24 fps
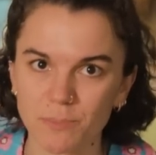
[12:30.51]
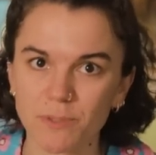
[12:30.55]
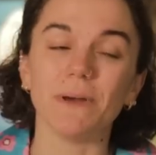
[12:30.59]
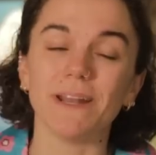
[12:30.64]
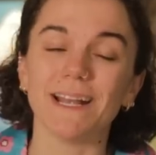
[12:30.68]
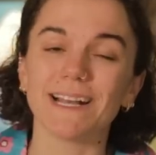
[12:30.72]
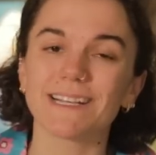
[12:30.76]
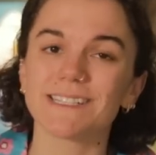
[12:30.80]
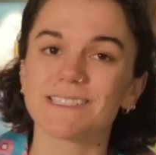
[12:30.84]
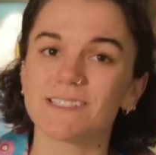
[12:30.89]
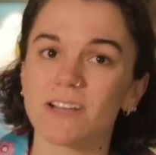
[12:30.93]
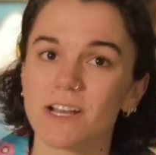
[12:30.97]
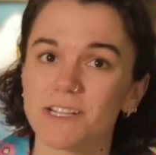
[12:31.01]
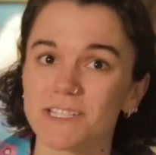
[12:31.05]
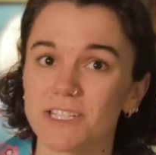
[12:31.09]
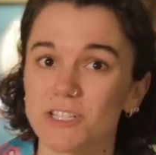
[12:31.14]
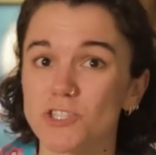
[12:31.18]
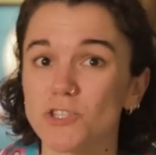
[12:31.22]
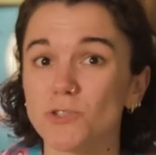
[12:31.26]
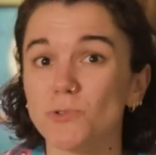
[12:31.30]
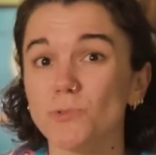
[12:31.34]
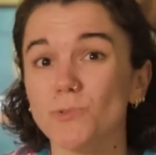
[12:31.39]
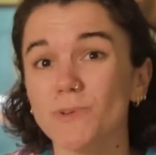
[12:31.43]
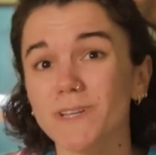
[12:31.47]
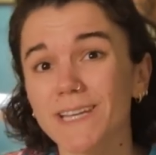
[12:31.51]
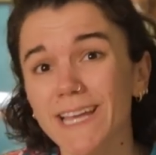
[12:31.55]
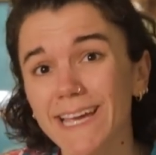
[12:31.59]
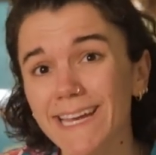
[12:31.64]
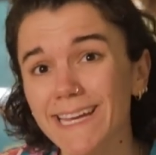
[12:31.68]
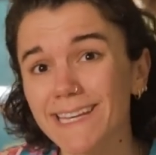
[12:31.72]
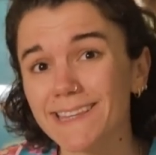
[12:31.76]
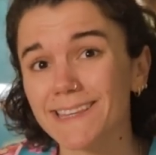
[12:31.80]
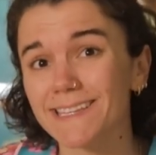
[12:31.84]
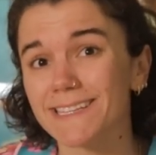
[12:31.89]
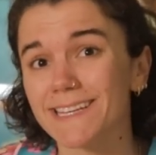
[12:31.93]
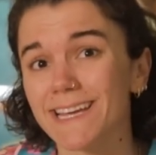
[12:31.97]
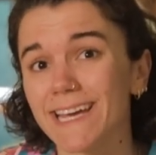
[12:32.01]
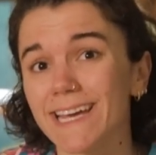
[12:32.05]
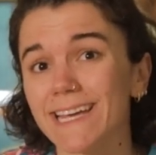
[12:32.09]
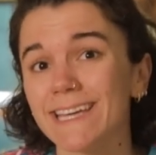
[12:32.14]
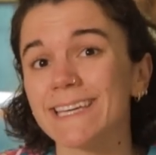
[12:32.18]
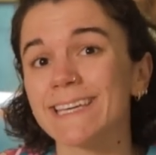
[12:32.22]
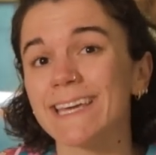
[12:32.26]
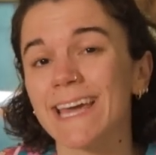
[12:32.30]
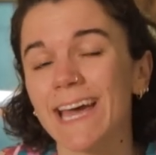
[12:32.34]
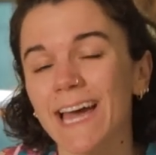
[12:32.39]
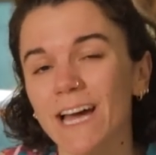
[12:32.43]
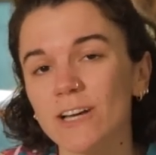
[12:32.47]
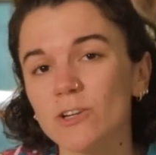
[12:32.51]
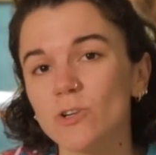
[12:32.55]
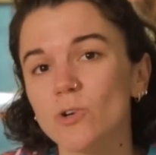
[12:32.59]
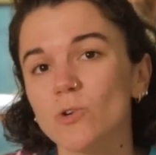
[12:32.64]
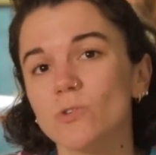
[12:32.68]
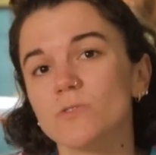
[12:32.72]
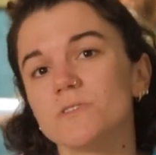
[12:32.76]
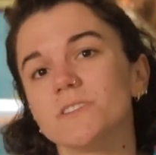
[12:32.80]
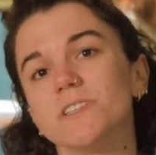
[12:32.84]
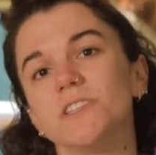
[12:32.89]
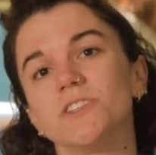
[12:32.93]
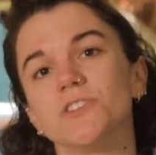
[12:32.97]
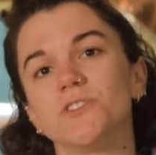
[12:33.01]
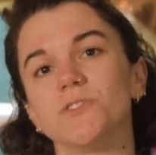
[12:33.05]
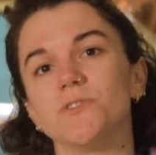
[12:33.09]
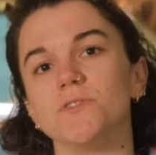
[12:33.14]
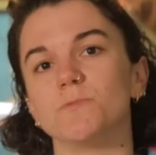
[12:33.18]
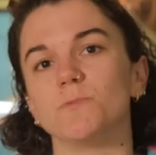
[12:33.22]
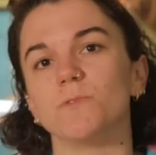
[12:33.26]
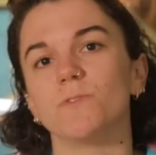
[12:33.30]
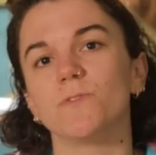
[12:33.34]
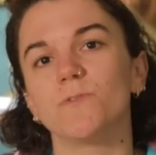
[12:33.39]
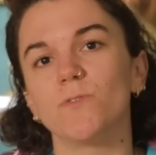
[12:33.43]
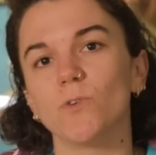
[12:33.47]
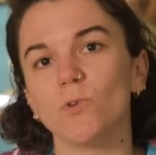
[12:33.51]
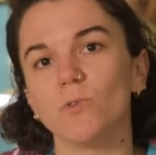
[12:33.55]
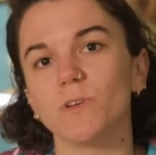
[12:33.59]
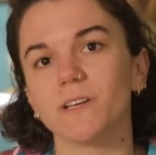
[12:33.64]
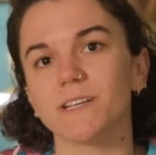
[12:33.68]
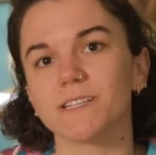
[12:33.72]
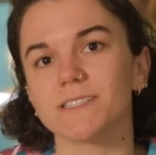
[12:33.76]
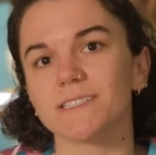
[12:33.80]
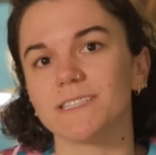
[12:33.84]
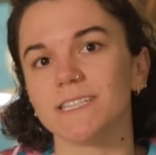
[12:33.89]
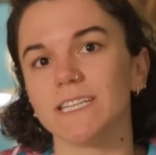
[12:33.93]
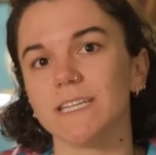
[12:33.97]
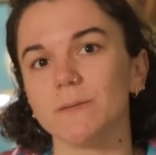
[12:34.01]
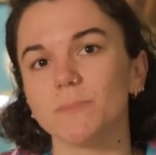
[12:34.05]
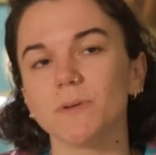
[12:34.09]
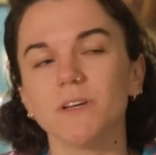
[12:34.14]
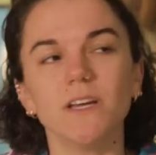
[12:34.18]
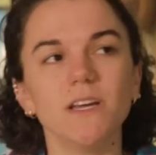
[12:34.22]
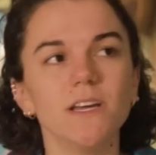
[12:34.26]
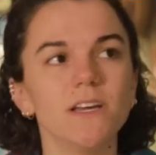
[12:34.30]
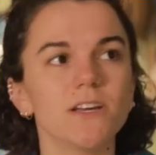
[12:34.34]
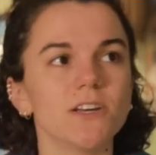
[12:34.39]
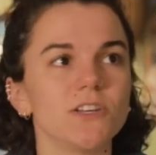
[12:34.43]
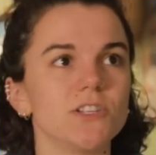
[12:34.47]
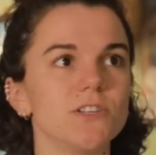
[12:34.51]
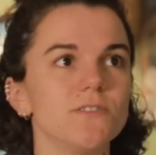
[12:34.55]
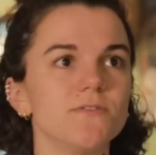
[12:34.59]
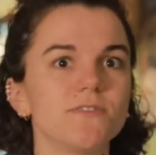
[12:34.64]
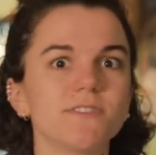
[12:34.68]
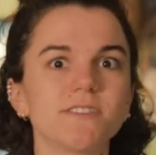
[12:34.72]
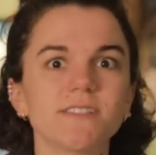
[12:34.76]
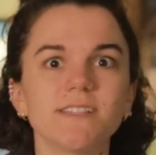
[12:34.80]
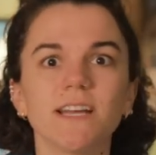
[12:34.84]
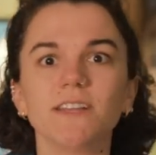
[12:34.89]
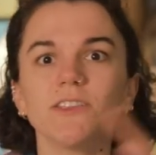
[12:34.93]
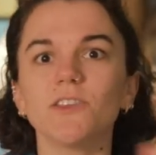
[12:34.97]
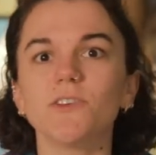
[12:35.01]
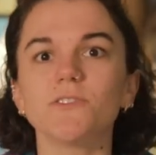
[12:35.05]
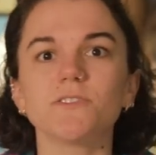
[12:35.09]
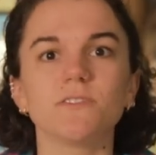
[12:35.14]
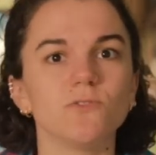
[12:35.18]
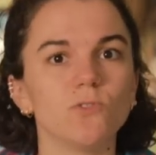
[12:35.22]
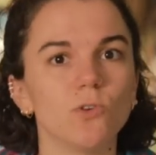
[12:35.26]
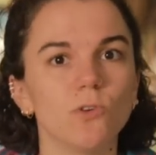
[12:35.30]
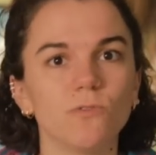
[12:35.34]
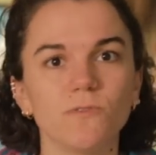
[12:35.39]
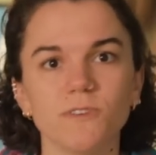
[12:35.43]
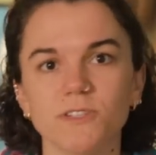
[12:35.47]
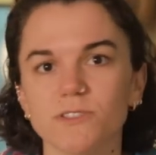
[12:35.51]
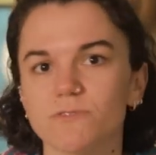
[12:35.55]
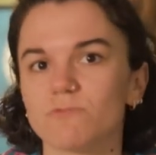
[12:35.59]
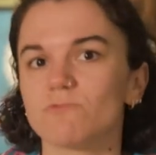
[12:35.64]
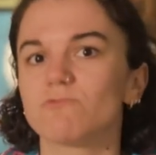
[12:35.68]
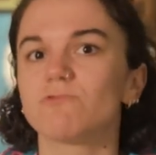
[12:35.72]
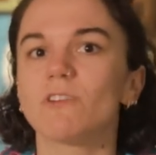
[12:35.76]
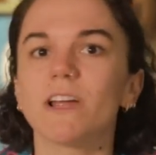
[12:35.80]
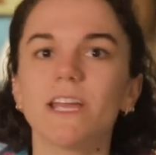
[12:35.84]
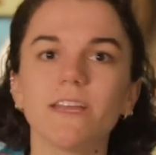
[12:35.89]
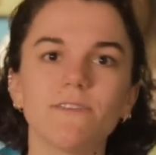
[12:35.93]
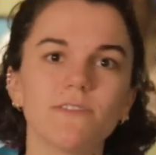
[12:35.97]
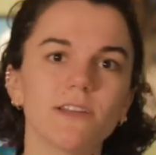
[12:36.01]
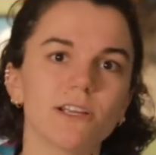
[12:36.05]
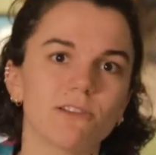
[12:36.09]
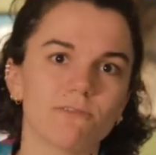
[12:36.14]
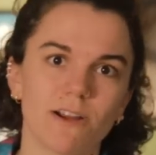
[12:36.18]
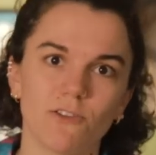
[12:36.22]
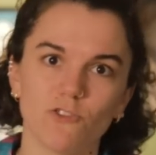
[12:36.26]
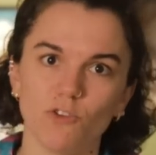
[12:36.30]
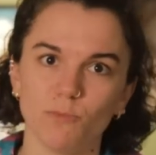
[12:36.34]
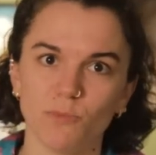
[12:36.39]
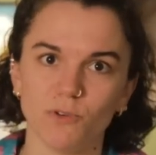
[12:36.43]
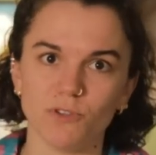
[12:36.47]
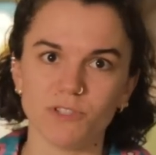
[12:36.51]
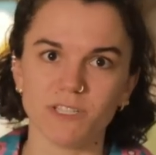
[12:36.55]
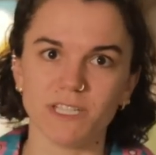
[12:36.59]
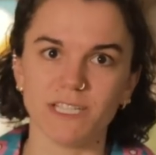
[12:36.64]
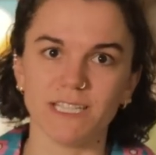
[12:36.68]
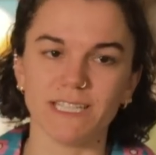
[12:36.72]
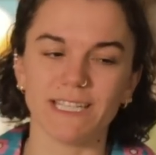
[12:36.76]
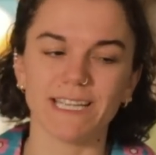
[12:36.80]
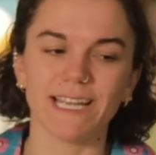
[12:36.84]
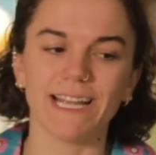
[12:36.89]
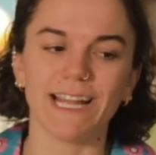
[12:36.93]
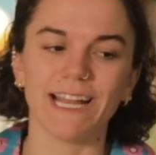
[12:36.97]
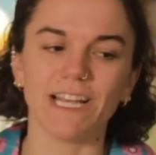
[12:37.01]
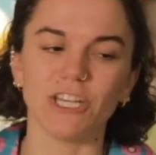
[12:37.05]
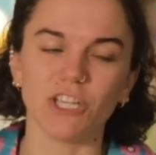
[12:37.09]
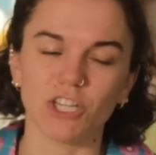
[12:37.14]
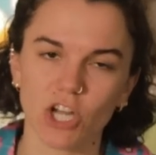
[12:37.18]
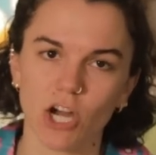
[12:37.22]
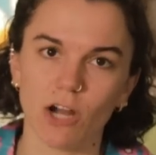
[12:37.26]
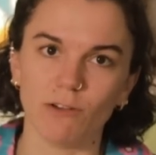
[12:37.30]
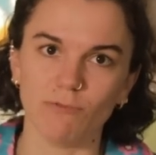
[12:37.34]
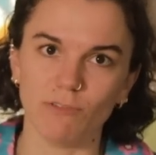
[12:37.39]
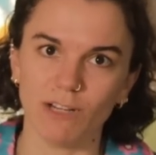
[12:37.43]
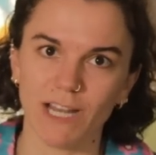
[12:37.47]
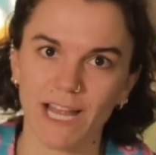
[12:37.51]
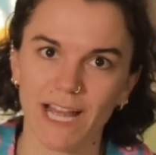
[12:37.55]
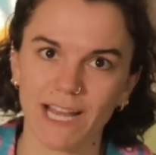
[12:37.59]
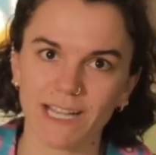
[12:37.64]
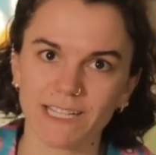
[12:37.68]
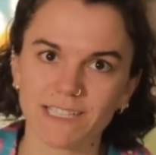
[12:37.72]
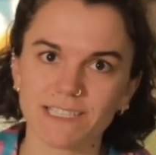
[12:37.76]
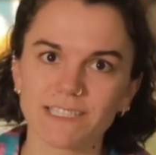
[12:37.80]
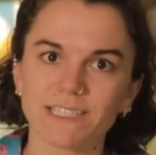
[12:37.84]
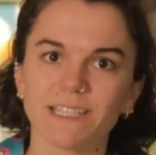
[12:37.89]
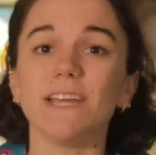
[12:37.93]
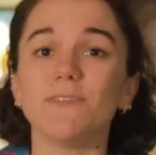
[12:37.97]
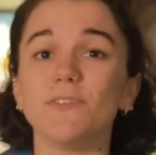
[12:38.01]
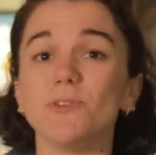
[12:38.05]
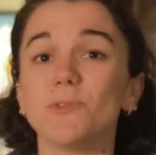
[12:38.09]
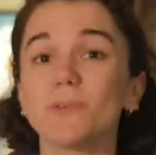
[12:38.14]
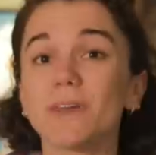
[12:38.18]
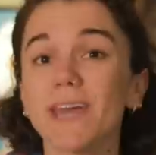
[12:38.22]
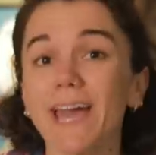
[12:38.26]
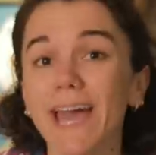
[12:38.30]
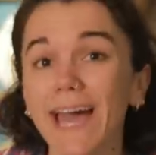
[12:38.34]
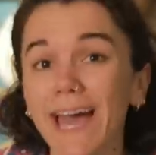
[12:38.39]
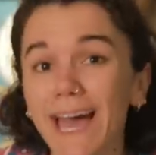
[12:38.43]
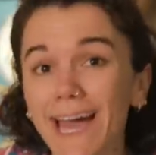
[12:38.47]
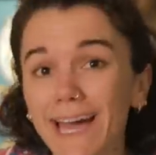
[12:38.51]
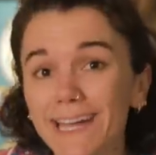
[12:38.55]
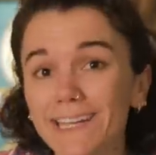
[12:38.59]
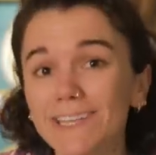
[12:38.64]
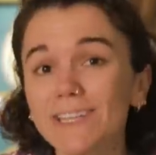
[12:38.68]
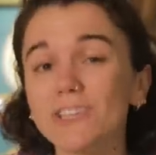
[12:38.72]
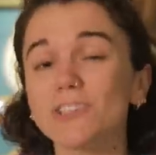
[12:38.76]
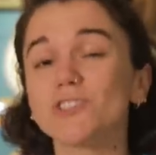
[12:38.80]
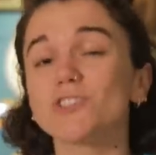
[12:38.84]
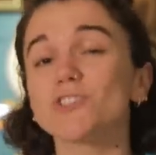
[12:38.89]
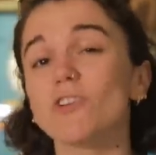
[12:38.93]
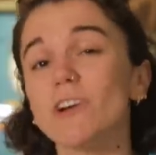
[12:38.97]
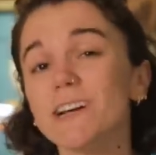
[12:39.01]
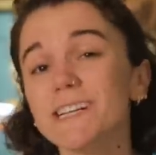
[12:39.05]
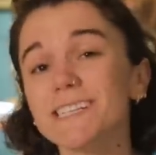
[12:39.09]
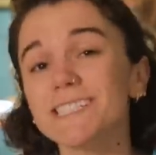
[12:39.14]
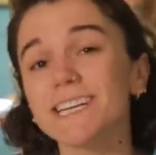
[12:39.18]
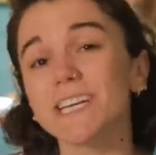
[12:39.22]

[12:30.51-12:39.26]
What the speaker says: but exercising too late in the day can cause issues with falling asleep because you've sent those endorphins raving around your body and you can't relax. If you can, try